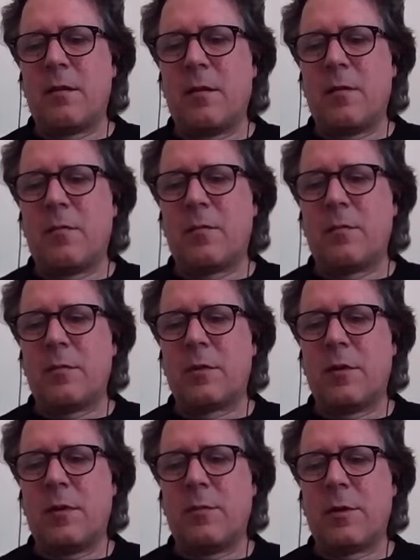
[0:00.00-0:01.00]
um,
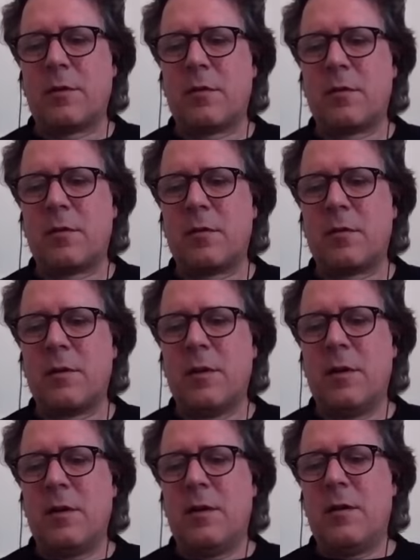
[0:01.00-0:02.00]
still a bit
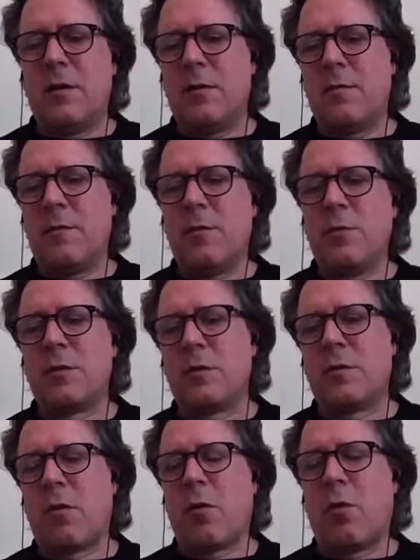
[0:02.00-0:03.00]

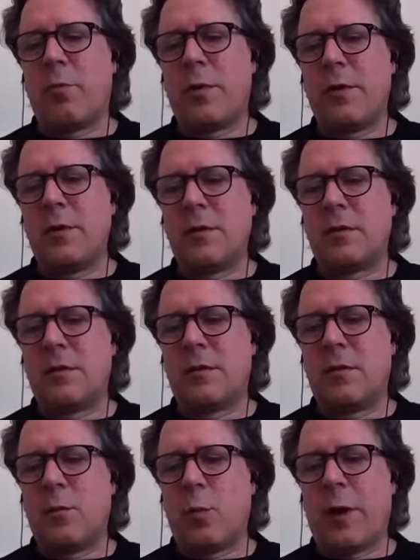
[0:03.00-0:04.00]
future or open is
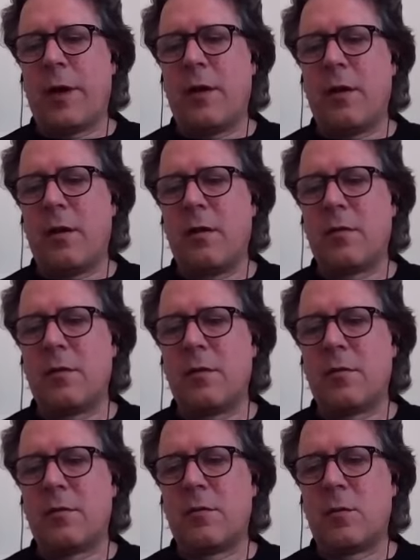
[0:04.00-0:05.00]
the way
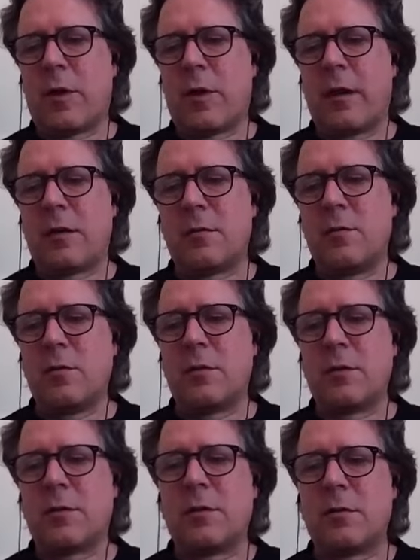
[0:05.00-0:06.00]
to get to a
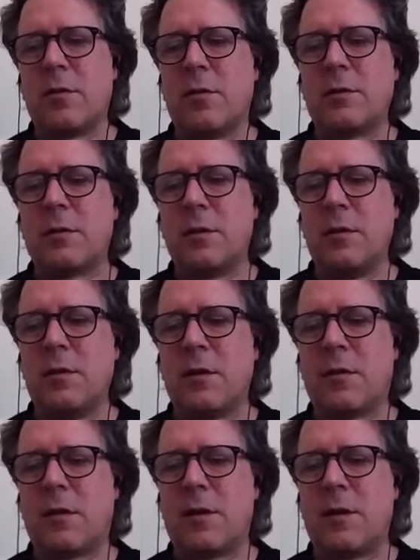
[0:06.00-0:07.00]
digital currency
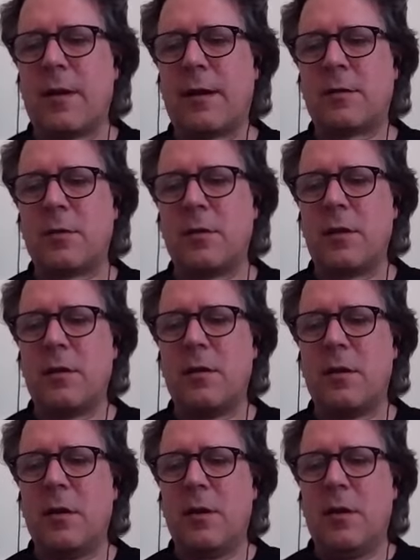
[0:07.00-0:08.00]
that I can
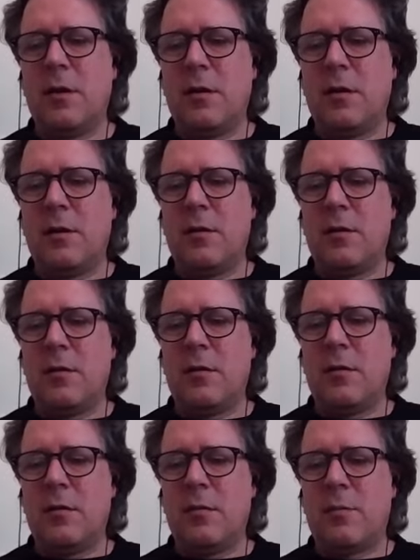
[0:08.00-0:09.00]
actually
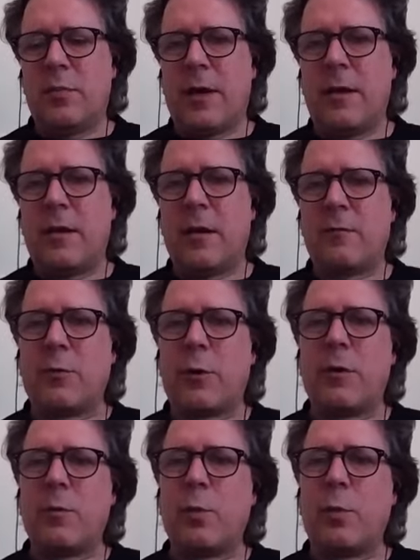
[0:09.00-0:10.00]
pay everywhere